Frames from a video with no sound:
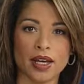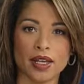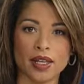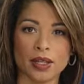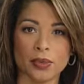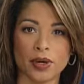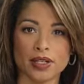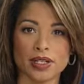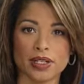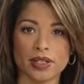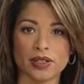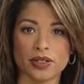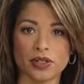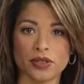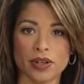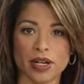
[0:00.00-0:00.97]
The
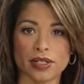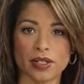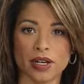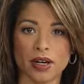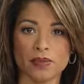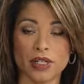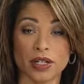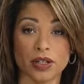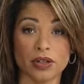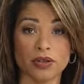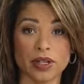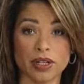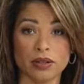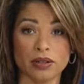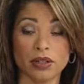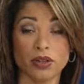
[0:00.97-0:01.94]
president's address comes at a
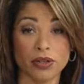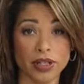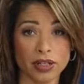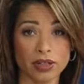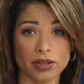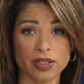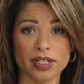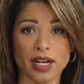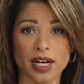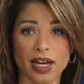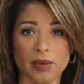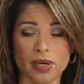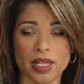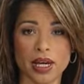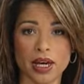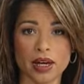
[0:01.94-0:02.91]
crit- critical
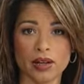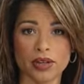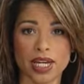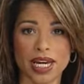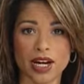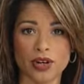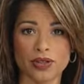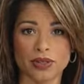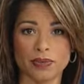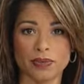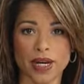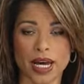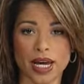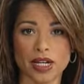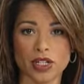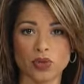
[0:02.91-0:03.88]
time in the health care
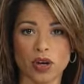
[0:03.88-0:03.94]
debate.